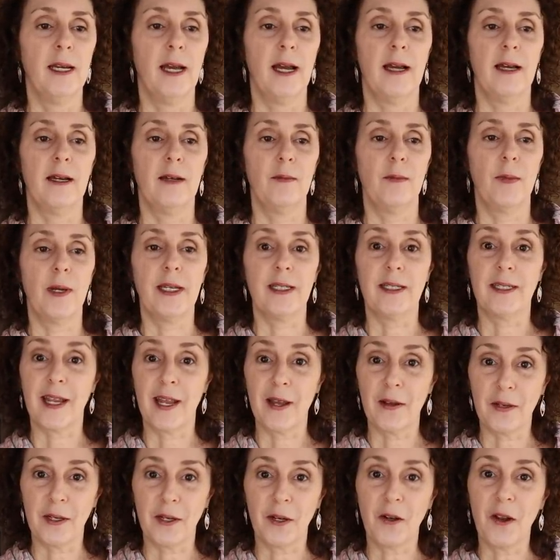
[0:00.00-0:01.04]
um, he
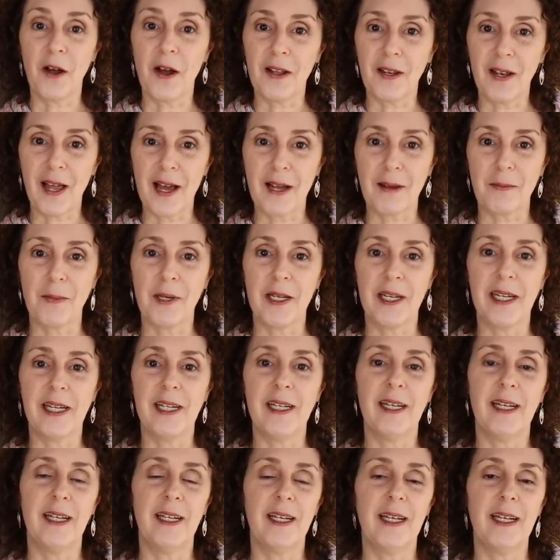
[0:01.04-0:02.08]
sounded a lot like
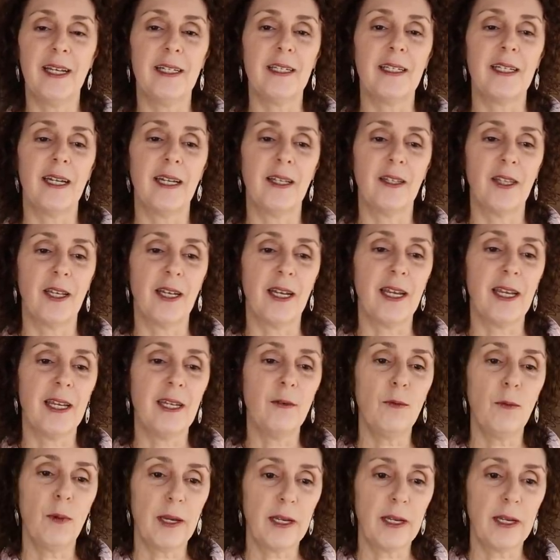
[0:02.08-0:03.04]
me, and he said that he,